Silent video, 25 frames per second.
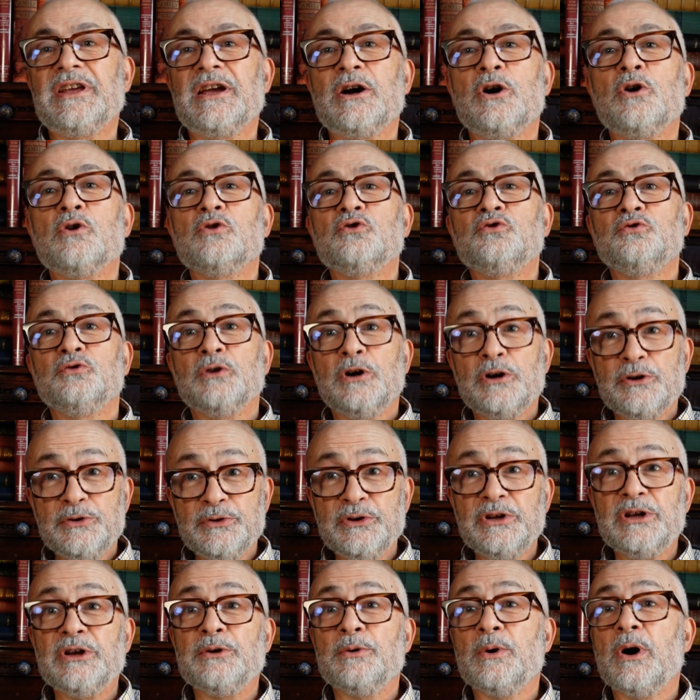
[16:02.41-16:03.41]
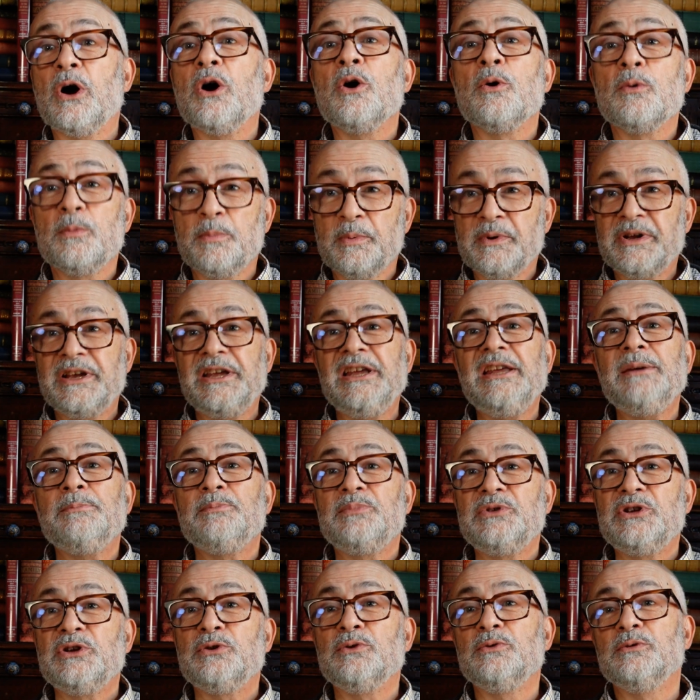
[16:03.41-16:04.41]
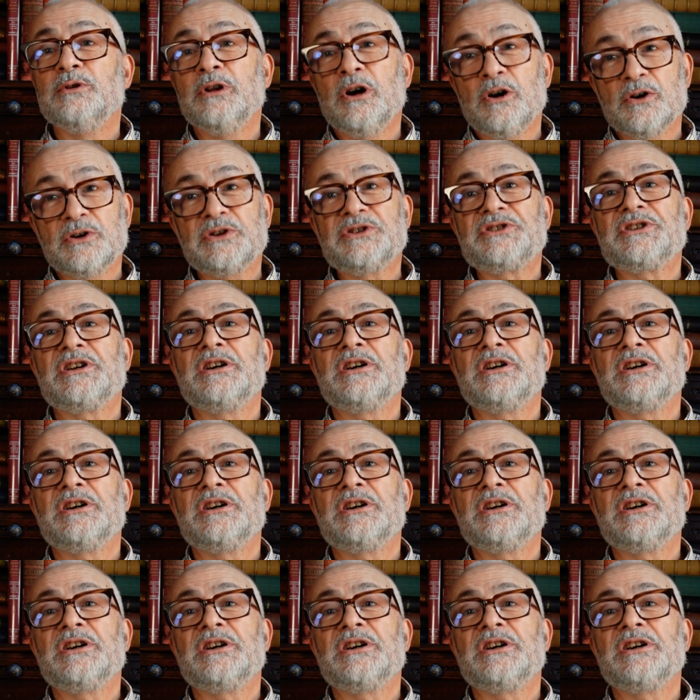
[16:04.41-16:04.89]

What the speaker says: I'll grow you, I'll keep you locked